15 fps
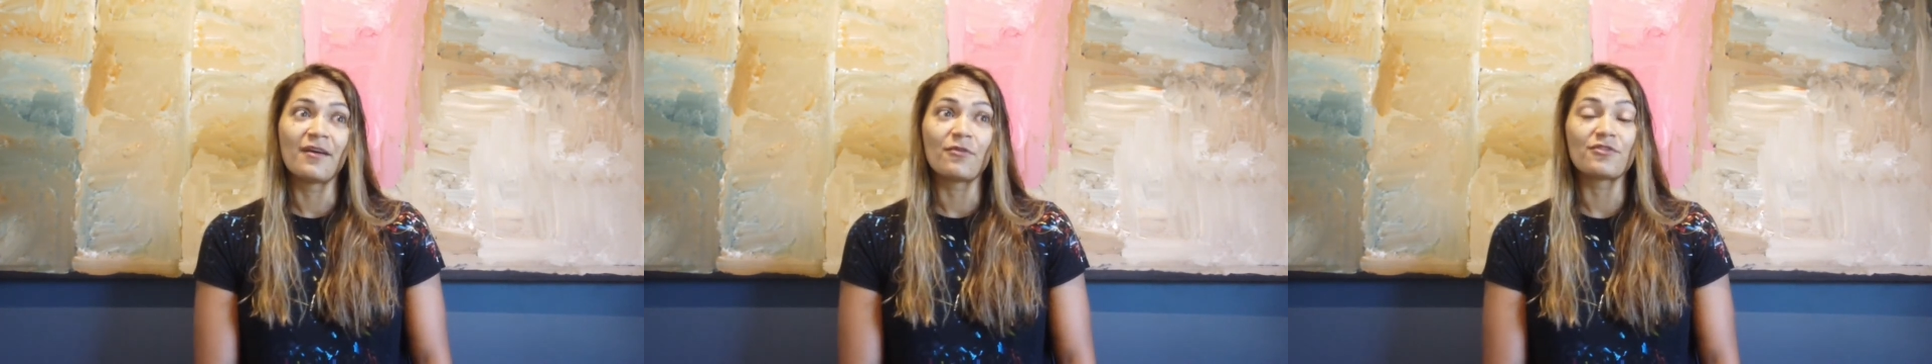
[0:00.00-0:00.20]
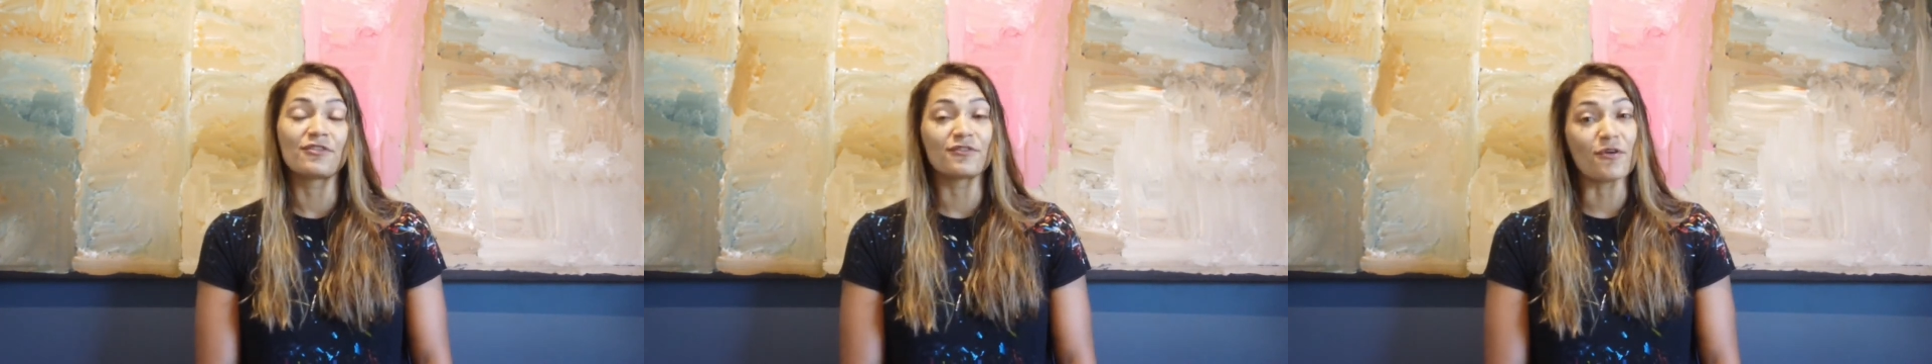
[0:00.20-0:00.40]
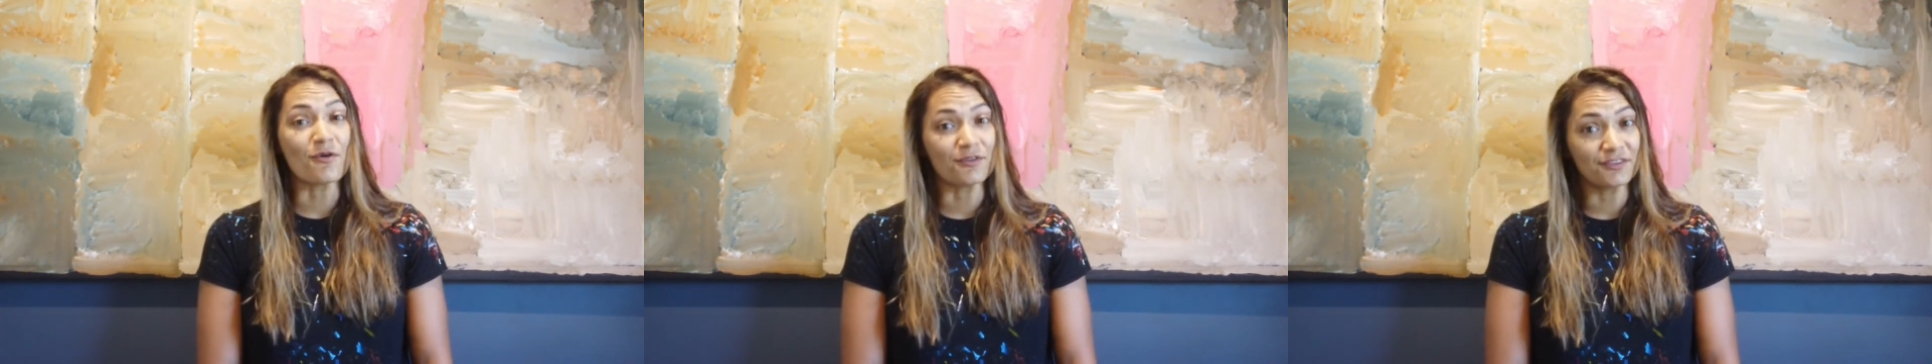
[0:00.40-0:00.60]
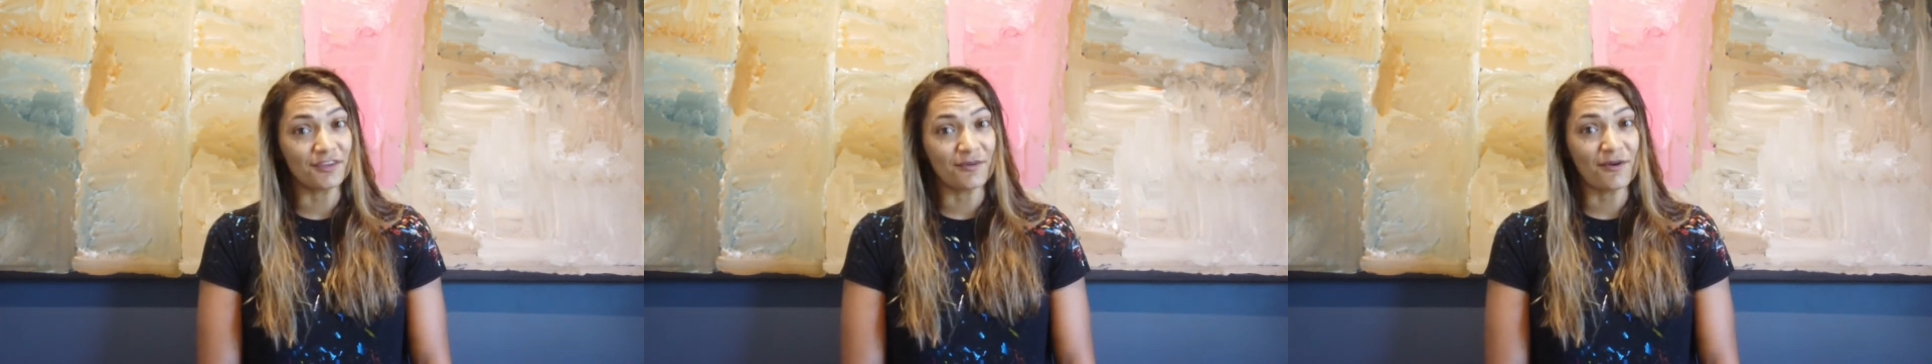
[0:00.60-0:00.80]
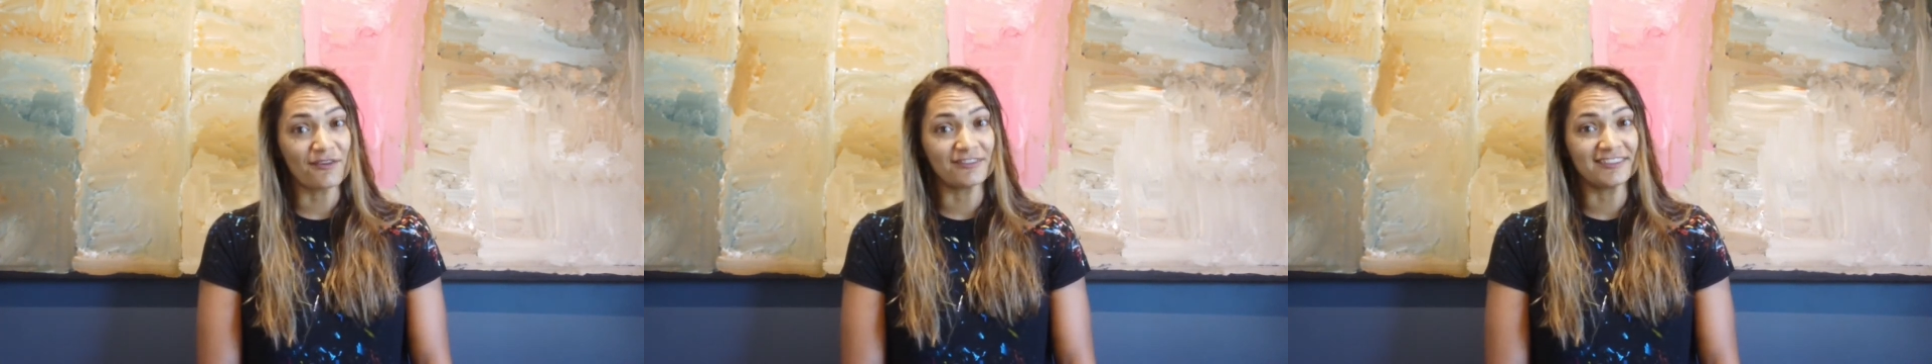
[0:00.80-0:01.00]
which is
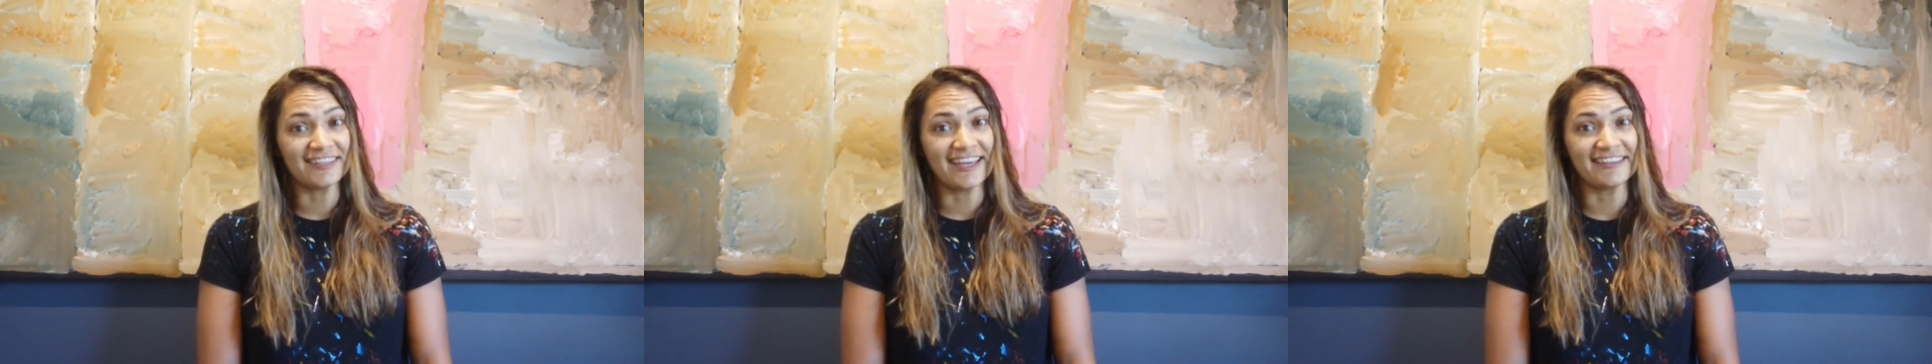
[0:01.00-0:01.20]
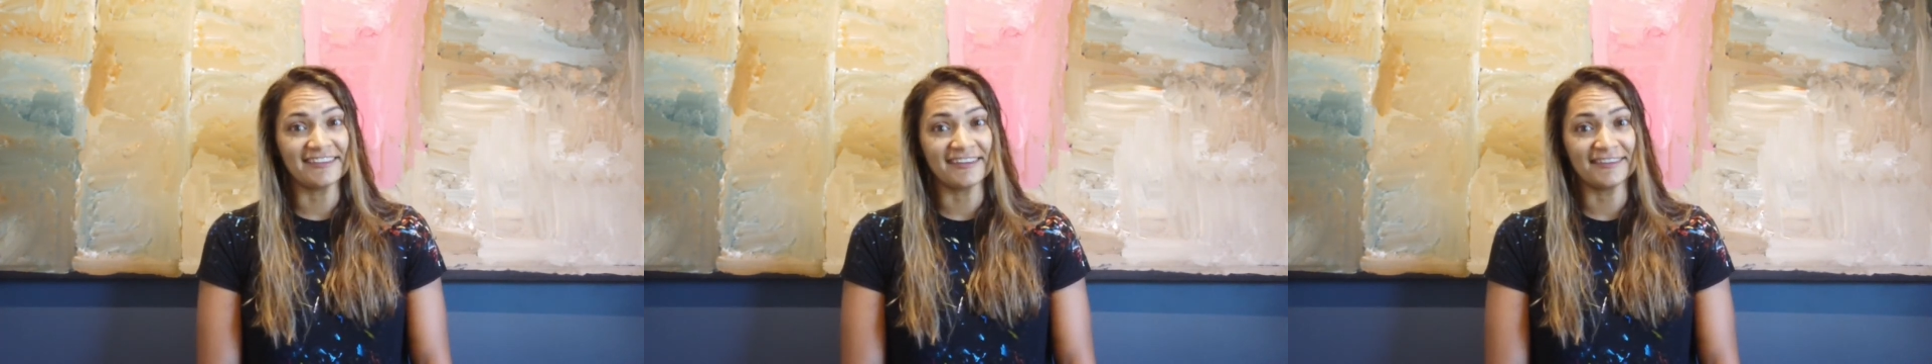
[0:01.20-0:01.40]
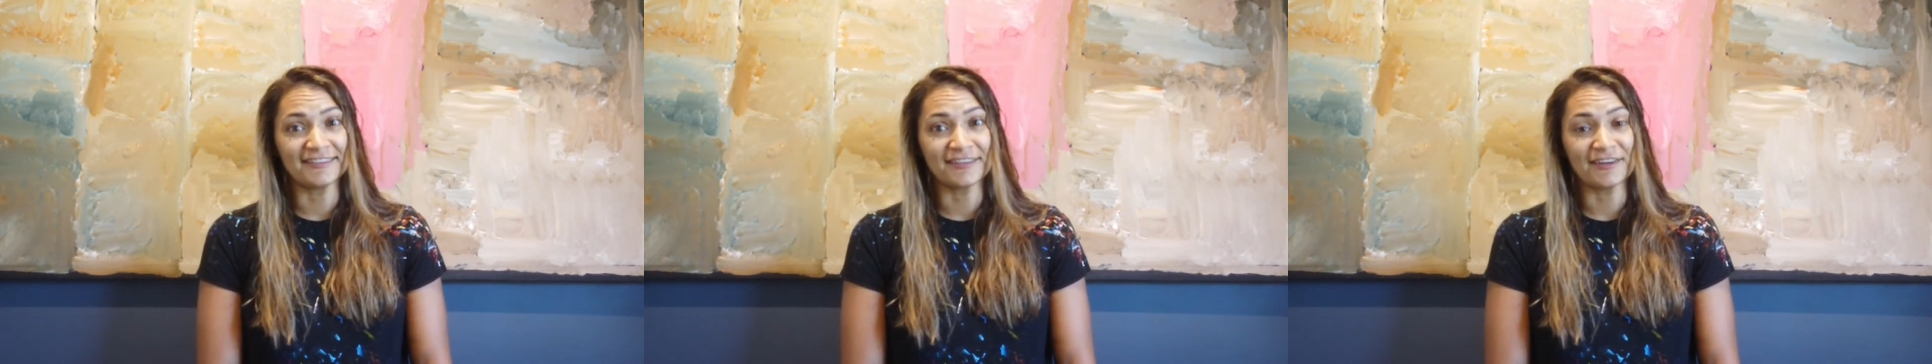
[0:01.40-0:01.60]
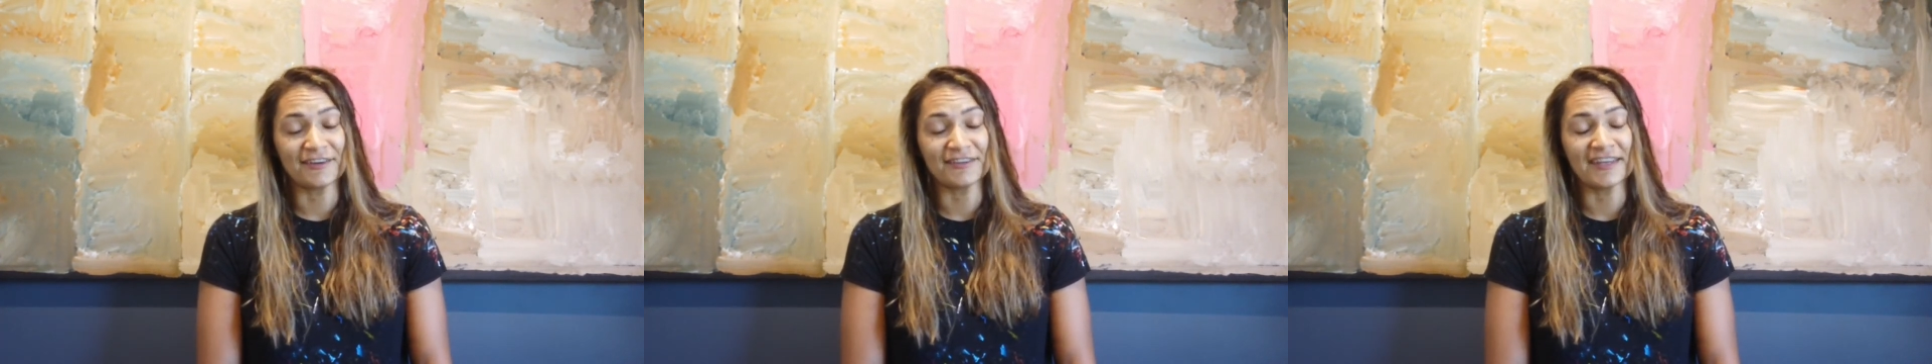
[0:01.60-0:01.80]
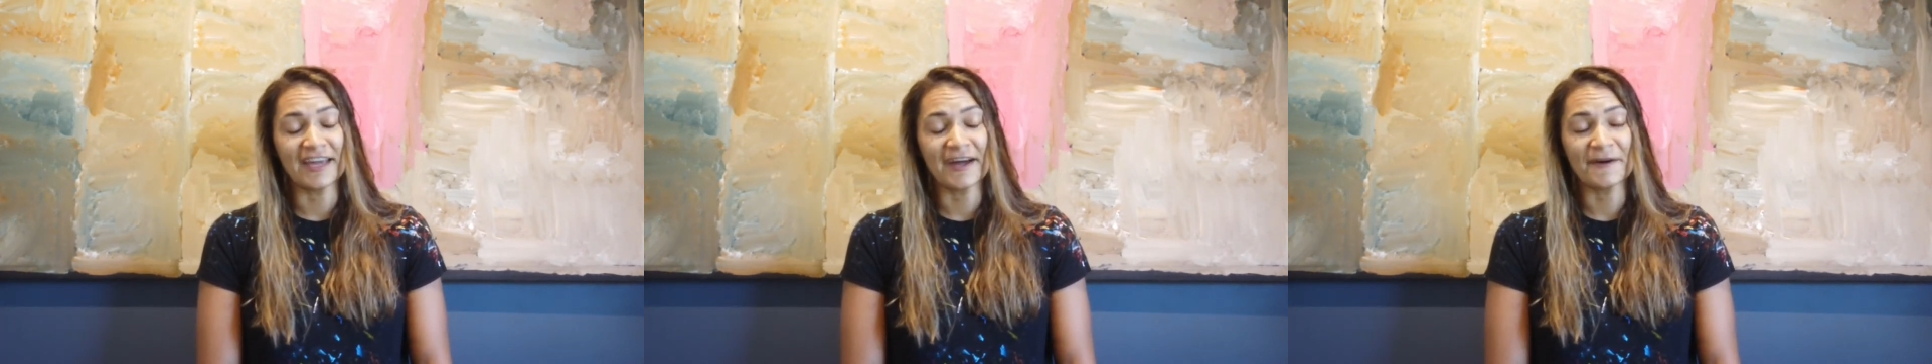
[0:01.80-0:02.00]
also over 10 years
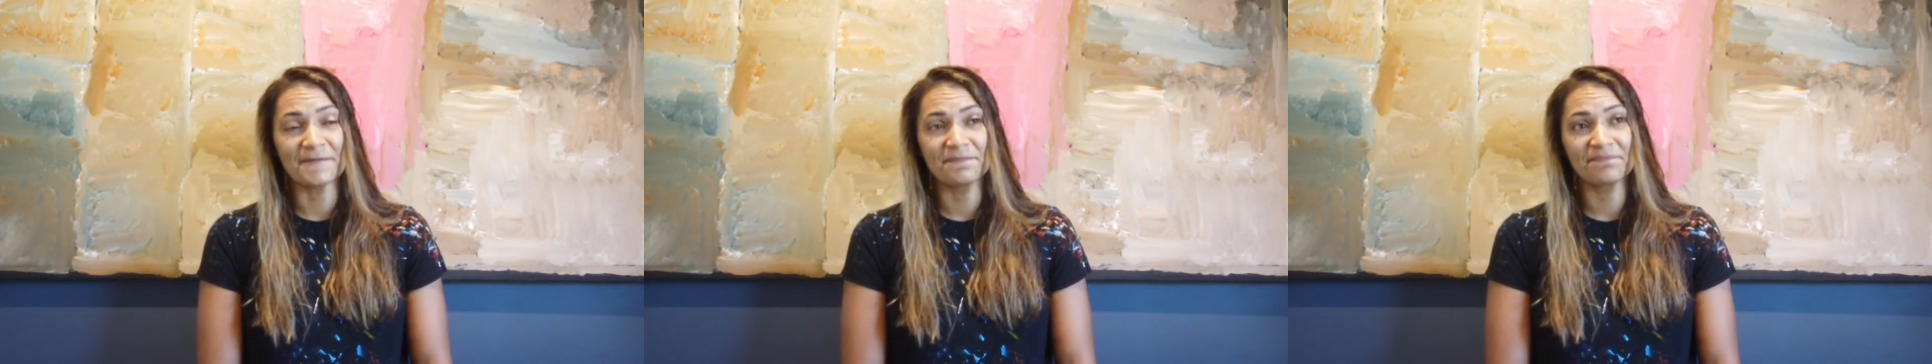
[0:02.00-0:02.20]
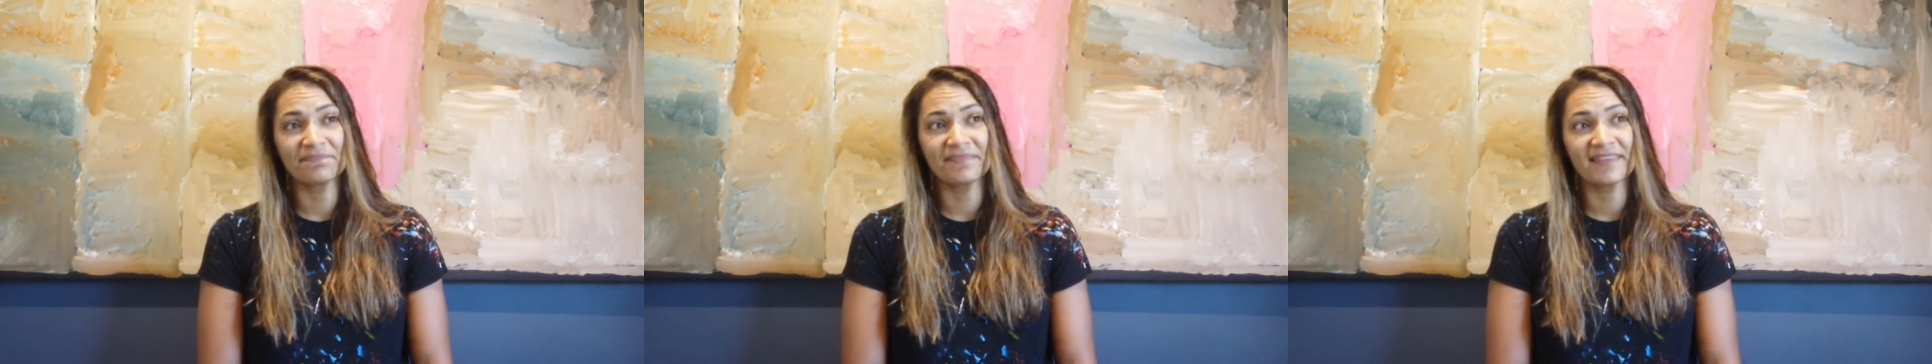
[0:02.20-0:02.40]
ago now.